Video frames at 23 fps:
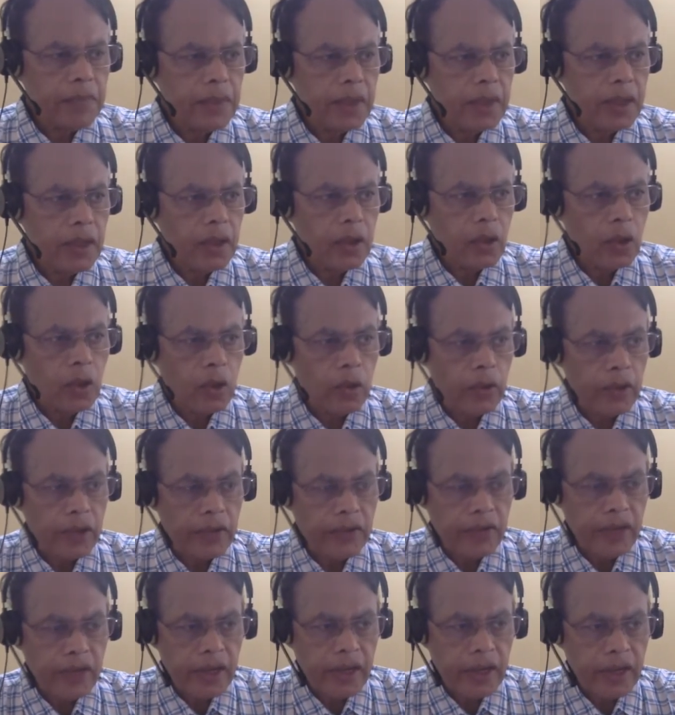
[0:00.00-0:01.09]
No.
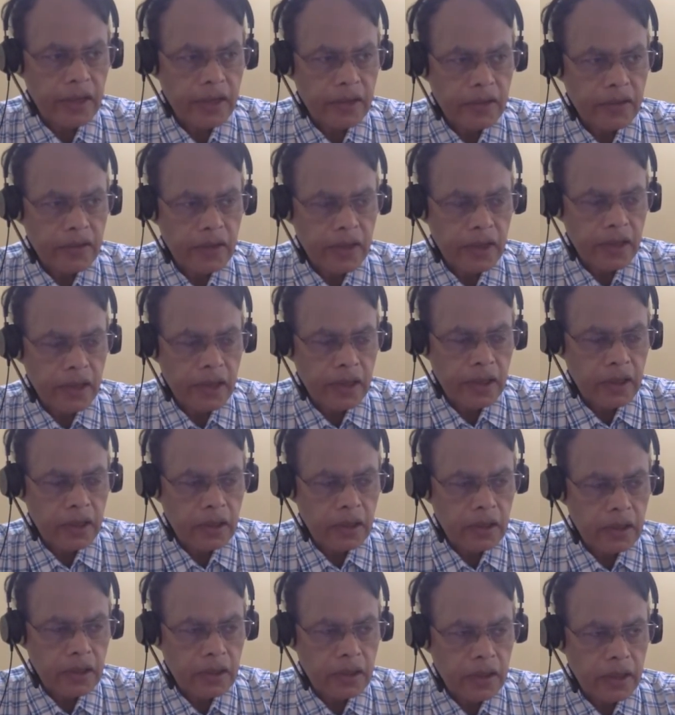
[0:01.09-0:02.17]
Say again. Say again.
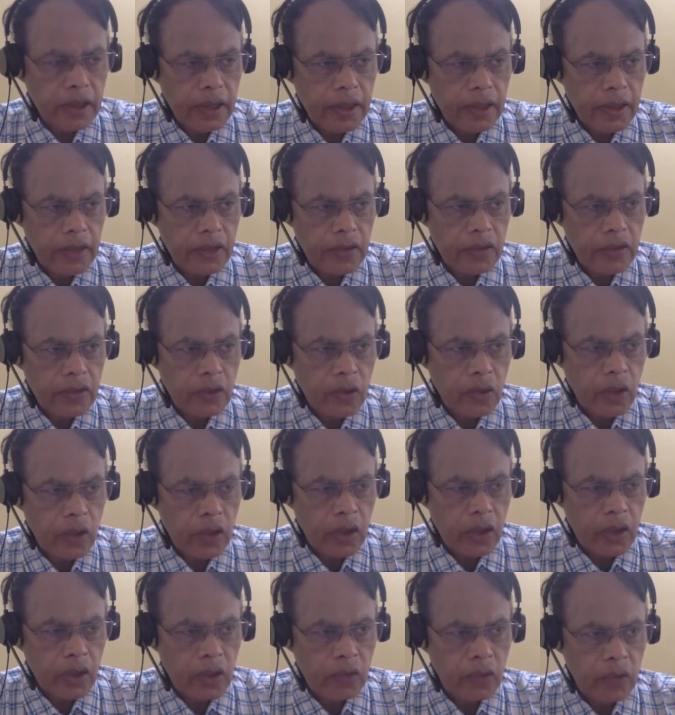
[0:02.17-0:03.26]
It is
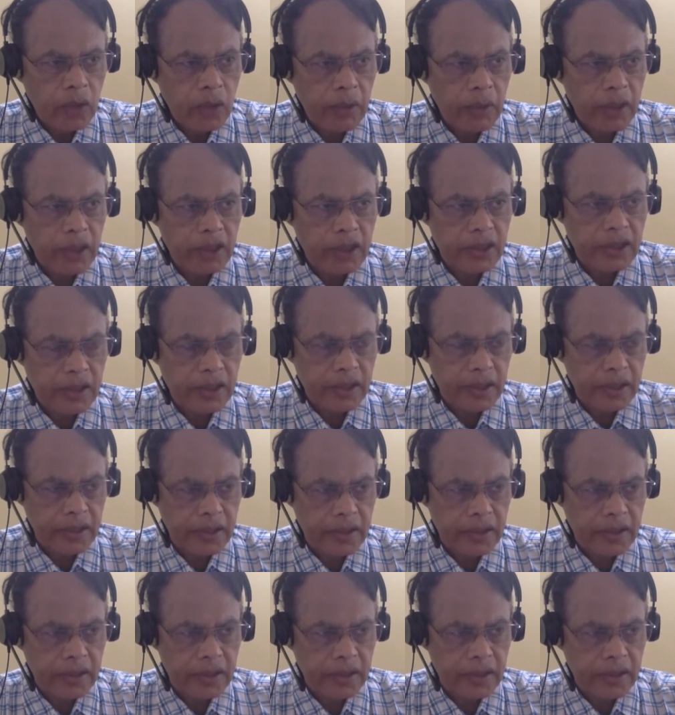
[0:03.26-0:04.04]
non-uniformly distended.